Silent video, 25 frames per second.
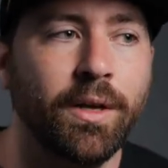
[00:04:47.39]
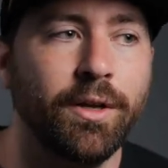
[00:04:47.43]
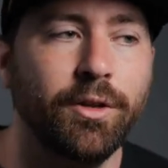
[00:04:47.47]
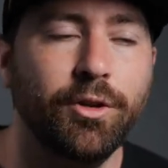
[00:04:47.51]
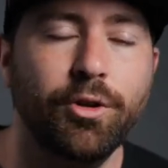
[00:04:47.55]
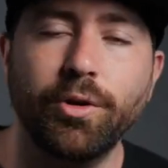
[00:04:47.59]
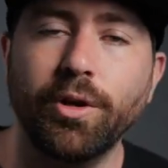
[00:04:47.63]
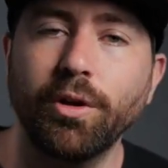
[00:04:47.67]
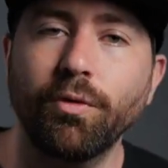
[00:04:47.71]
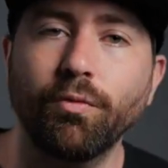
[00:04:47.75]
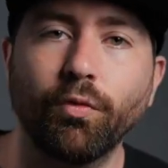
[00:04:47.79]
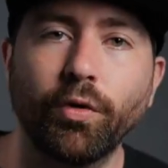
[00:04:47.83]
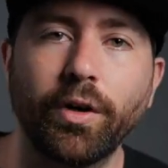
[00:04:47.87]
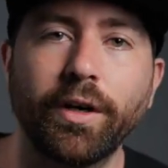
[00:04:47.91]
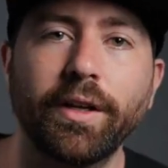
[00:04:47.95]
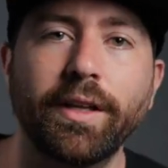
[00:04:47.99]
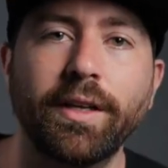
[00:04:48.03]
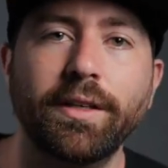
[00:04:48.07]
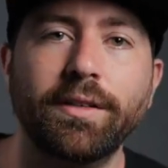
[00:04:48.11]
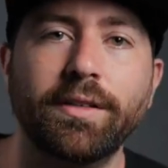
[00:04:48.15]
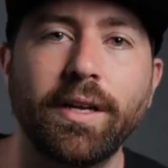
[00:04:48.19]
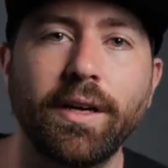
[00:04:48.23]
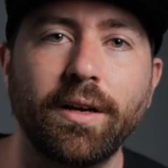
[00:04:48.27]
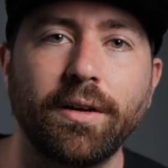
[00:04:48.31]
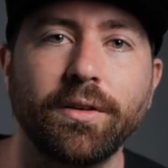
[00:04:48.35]
You can
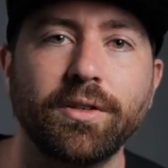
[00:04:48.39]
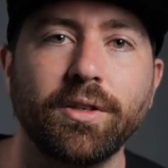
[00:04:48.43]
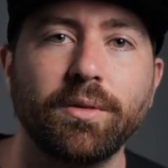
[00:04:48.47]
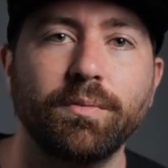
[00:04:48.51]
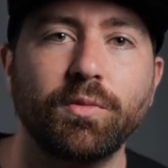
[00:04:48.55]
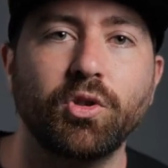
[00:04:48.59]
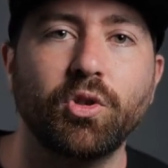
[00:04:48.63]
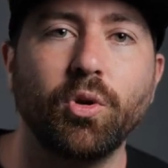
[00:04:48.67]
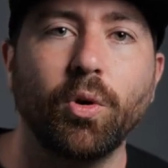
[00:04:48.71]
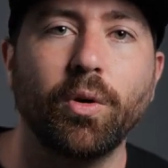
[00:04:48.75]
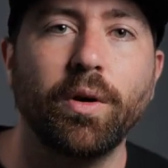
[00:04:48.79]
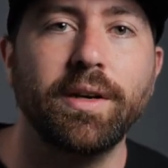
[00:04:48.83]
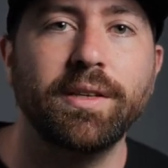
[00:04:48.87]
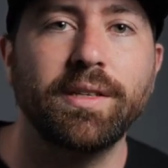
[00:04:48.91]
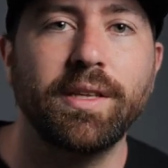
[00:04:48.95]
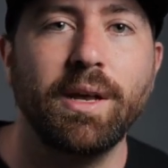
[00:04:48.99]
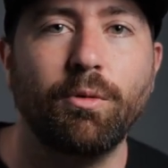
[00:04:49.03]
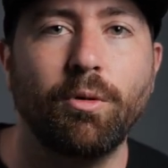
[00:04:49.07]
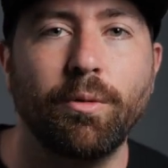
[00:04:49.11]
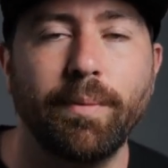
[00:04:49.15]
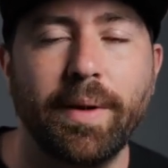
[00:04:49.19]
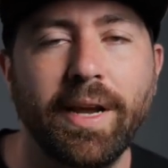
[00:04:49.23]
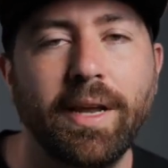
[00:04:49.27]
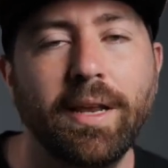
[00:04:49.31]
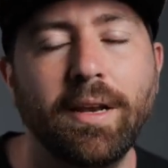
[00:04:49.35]
really tell some stories that
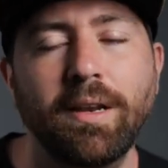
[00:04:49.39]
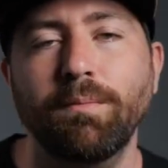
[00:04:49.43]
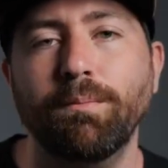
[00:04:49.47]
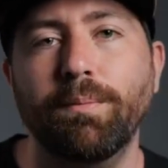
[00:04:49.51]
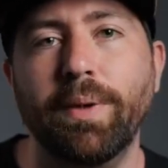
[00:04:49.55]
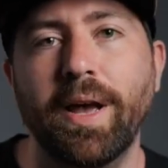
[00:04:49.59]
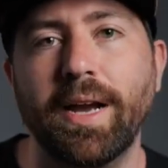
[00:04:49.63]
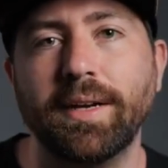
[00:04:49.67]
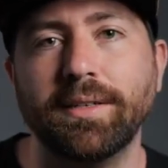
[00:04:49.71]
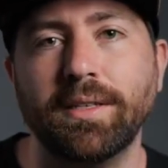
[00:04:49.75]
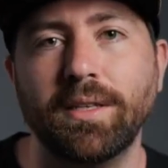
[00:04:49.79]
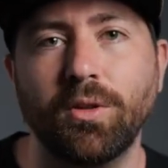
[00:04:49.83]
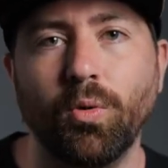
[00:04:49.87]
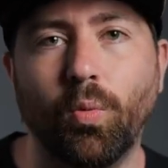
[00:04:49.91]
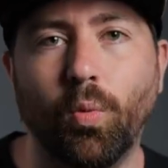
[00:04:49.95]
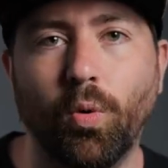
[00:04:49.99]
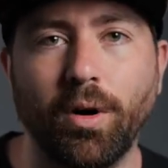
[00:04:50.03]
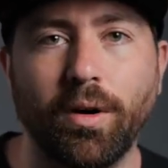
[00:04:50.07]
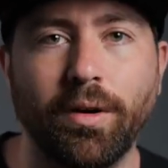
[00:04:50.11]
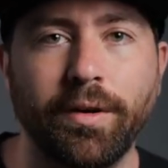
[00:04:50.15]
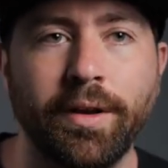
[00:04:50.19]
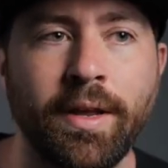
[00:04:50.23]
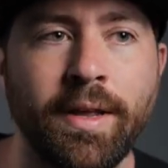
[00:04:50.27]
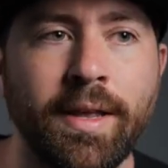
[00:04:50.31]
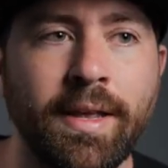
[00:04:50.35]
will make an impact in the
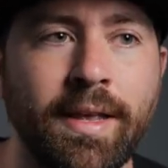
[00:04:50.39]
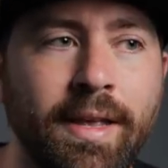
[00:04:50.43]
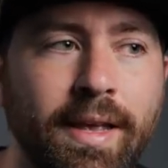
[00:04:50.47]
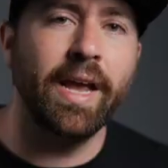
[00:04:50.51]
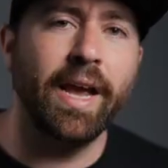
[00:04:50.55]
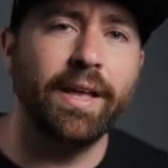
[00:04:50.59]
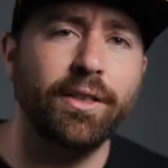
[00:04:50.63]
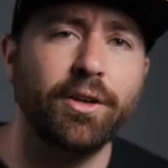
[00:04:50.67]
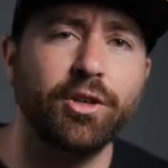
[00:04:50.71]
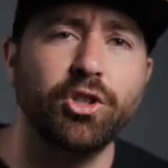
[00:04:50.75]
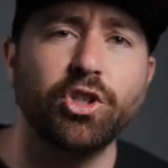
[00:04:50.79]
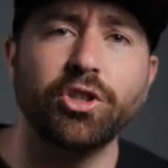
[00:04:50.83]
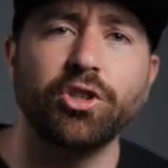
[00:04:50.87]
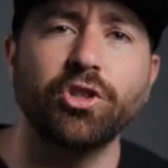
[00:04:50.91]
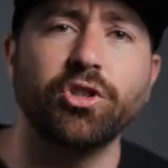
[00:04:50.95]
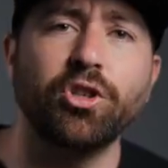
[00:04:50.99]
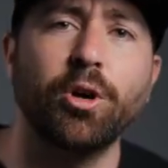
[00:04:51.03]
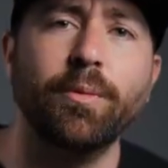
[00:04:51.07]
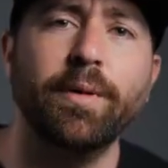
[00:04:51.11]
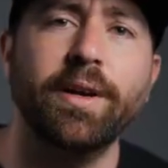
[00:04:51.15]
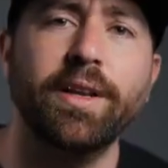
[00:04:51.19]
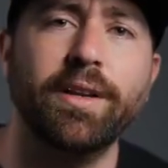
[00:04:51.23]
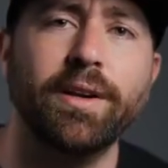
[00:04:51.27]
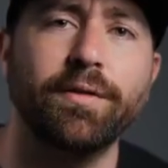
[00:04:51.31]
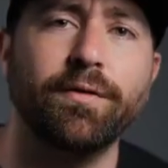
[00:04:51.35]
world. And there's just
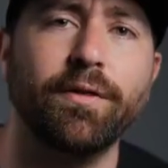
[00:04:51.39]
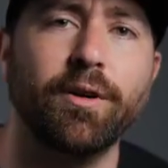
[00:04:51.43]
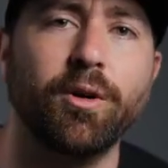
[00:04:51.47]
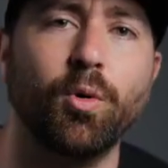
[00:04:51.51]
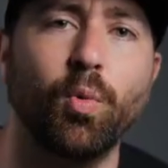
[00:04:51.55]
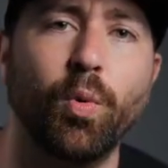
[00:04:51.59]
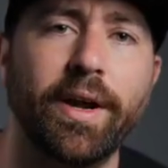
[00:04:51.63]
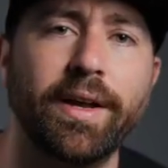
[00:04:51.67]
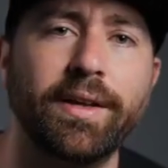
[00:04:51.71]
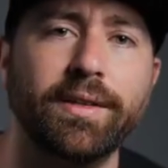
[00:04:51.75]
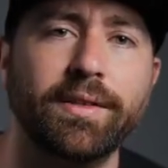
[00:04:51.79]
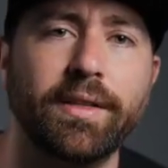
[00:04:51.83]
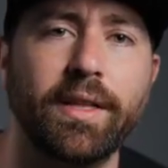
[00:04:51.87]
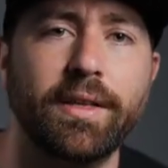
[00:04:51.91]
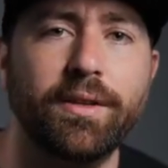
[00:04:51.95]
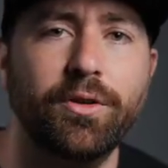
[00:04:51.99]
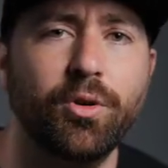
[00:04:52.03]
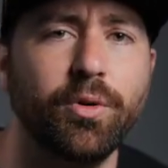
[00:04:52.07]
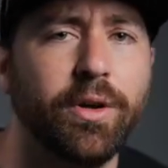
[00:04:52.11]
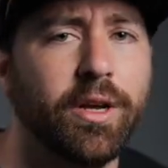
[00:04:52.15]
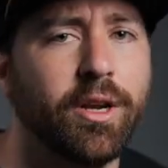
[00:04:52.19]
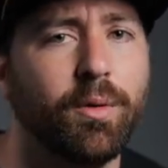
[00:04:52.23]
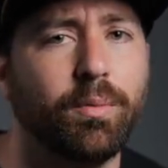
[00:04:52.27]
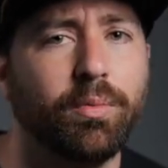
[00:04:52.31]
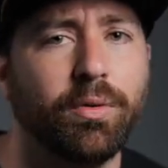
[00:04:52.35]
so many different ways that
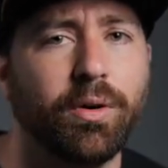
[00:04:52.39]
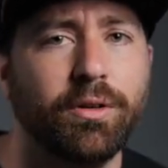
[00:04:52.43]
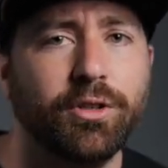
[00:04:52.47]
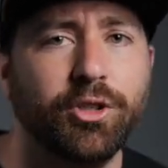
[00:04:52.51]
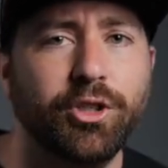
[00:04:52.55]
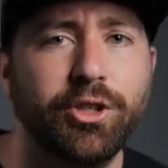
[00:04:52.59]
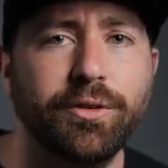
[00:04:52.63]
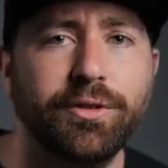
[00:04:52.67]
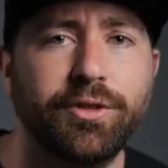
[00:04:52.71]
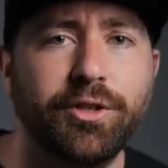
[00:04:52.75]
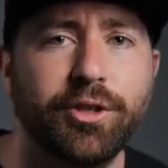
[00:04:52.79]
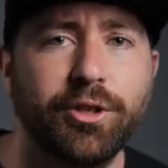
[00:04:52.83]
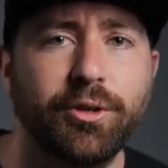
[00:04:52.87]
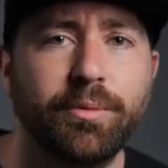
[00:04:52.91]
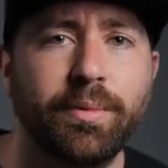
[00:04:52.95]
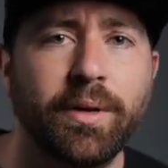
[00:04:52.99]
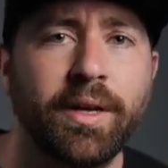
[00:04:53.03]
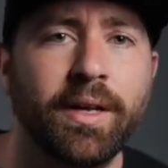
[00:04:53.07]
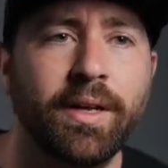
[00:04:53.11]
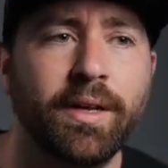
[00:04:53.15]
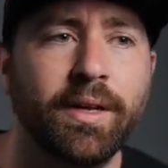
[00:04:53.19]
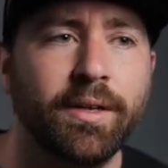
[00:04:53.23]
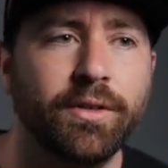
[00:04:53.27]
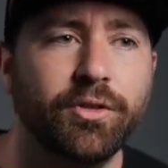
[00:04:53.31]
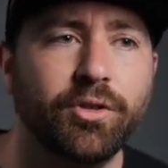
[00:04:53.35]
you can approach YouTube
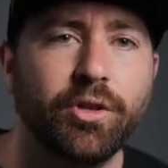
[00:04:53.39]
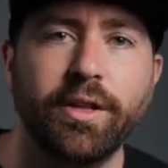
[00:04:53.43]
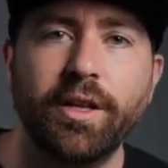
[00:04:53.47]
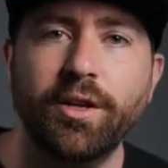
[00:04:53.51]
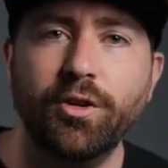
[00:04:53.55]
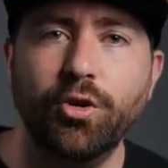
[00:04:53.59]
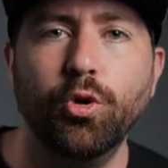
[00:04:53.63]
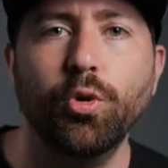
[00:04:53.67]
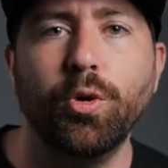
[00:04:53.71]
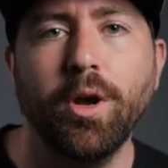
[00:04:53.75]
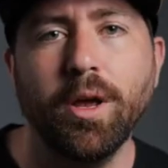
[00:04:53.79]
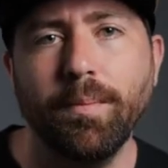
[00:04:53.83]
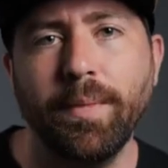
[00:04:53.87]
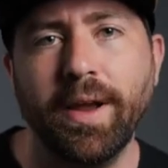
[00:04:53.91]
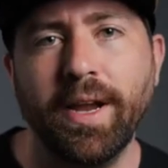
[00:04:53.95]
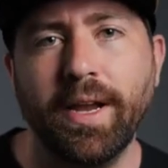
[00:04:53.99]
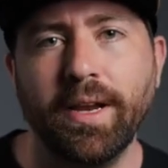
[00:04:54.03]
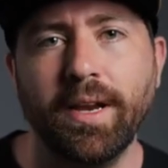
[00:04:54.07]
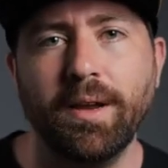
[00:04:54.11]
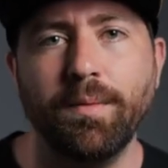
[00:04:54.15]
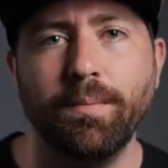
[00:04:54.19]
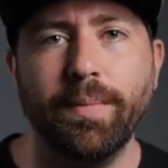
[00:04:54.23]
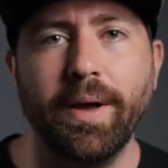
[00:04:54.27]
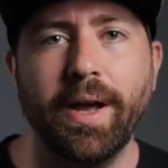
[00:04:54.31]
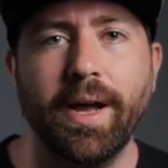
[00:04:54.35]
so that you can make
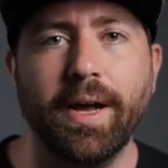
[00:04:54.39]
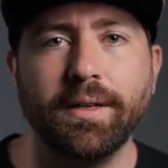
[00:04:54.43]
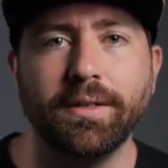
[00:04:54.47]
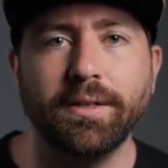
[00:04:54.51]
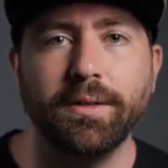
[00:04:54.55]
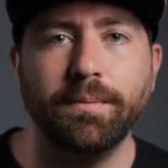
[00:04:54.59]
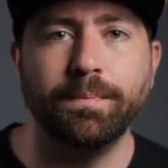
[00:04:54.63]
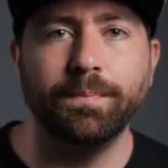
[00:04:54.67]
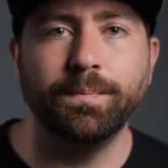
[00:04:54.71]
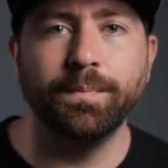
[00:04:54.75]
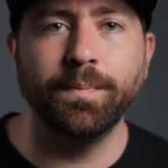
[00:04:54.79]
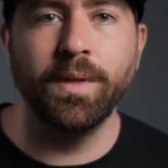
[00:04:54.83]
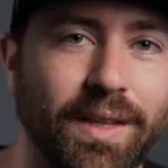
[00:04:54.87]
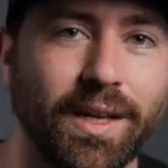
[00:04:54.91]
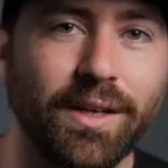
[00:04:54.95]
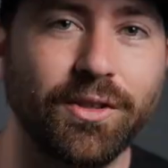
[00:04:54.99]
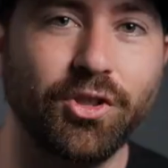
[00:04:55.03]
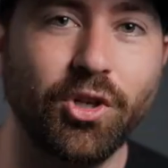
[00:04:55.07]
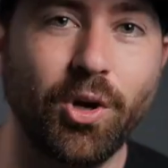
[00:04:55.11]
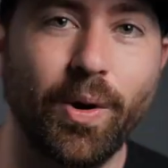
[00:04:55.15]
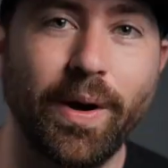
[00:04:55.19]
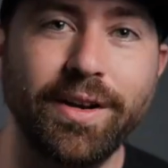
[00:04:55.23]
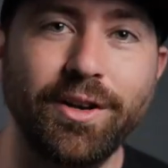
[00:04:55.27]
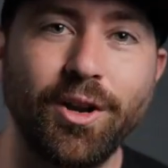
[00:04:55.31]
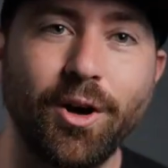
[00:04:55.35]
an impact.
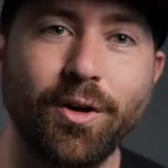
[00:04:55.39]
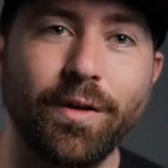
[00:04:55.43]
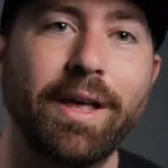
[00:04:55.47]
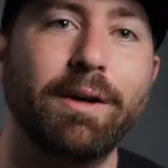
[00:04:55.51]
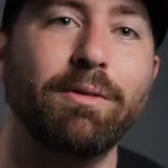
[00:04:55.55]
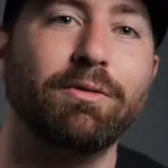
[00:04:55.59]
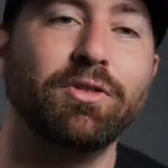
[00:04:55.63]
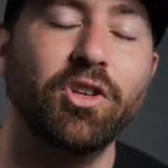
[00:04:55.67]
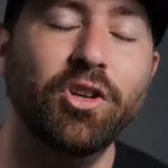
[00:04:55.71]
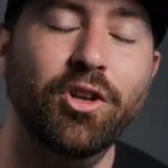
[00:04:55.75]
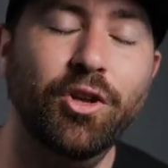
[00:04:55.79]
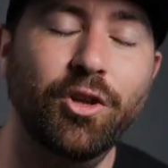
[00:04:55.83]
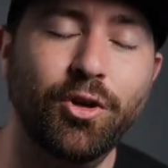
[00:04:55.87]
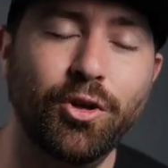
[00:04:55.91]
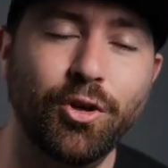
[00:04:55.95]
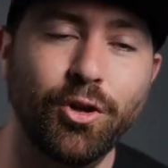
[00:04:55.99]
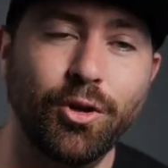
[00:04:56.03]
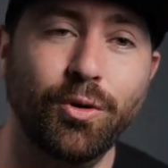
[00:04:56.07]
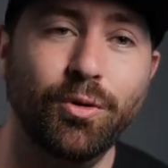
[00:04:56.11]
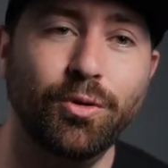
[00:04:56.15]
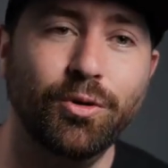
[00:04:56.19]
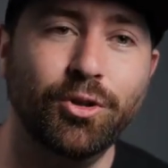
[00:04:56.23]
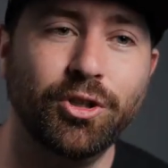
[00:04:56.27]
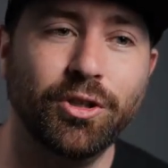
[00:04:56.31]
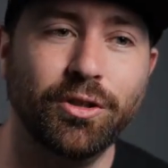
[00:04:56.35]
So I know that was a
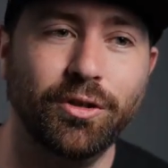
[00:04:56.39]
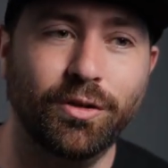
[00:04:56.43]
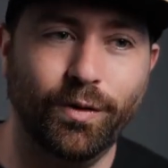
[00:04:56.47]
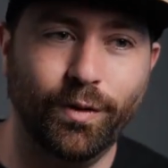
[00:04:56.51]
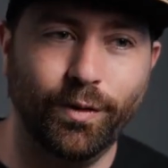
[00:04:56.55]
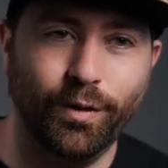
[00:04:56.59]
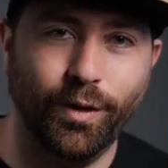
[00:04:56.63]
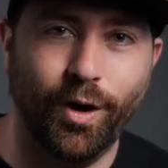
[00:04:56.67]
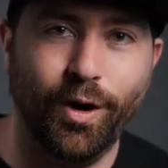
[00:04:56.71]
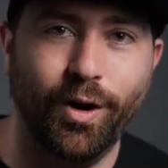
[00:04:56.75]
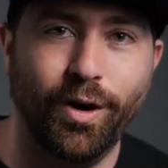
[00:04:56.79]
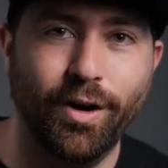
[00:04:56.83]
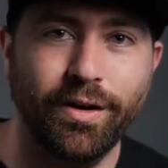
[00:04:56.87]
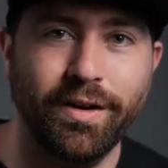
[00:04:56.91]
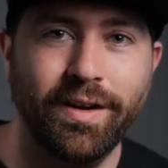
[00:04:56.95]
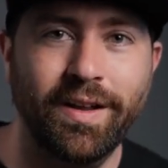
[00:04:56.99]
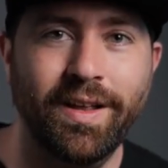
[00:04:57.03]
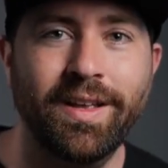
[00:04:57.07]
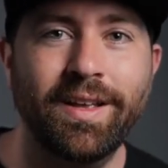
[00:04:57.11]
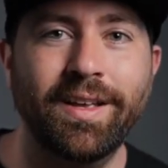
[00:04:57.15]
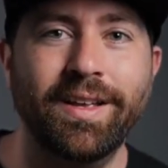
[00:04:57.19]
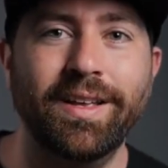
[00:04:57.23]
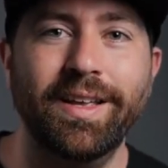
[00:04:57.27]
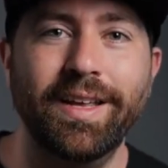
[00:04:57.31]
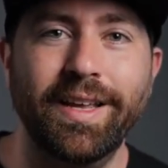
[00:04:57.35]
huge, long
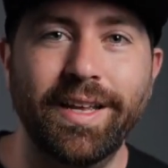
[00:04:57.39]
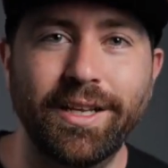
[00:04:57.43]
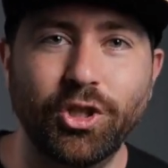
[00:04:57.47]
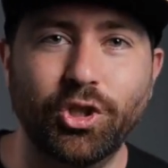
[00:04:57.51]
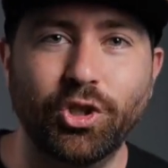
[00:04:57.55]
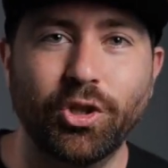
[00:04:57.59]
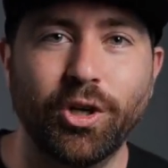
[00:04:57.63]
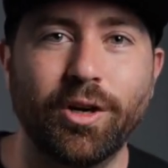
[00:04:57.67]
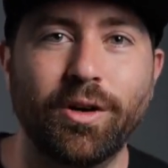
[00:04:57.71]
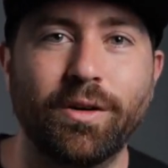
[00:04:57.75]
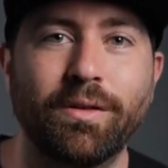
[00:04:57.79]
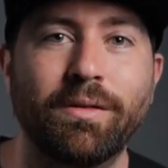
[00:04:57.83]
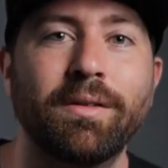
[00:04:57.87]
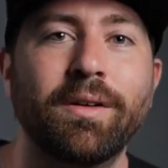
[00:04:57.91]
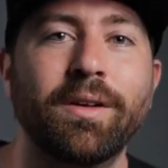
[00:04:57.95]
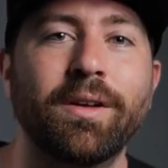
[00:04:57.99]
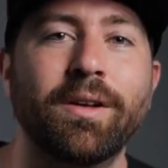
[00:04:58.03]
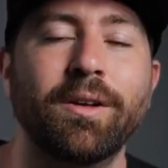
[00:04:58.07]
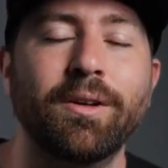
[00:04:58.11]
intro,